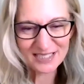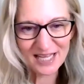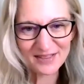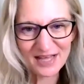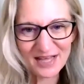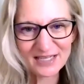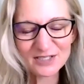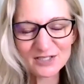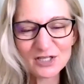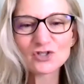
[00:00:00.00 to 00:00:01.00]
And that
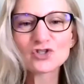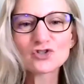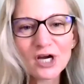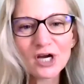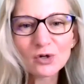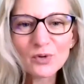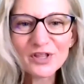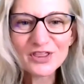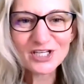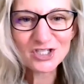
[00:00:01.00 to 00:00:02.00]
is struggle with
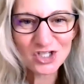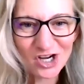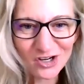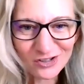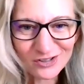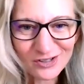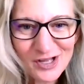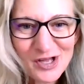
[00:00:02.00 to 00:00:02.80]
the juggle.